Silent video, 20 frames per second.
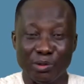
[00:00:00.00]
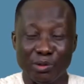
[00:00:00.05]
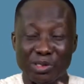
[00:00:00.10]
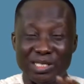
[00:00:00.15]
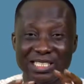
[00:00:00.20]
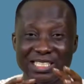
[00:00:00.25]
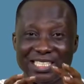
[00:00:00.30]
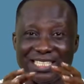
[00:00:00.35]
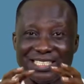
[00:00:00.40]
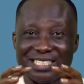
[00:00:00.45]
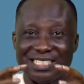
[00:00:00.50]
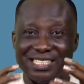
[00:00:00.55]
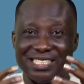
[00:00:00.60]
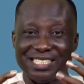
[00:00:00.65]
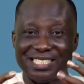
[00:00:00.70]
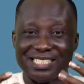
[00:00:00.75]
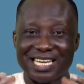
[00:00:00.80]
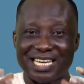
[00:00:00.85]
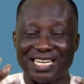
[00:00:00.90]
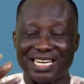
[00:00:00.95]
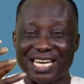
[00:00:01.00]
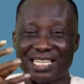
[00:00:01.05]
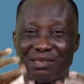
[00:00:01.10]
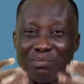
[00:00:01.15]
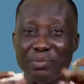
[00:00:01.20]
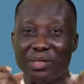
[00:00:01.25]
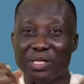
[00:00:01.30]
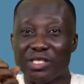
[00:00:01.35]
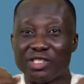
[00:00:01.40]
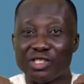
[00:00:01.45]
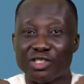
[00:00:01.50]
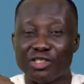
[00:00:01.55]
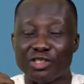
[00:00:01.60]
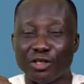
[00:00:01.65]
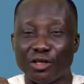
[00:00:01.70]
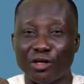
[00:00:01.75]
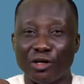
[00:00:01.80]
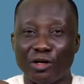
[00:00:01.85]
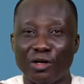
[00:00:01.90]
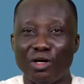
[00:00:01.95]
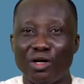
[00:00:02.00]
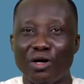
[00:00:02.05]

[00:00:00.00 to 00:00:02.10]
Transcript: see that it is an admixture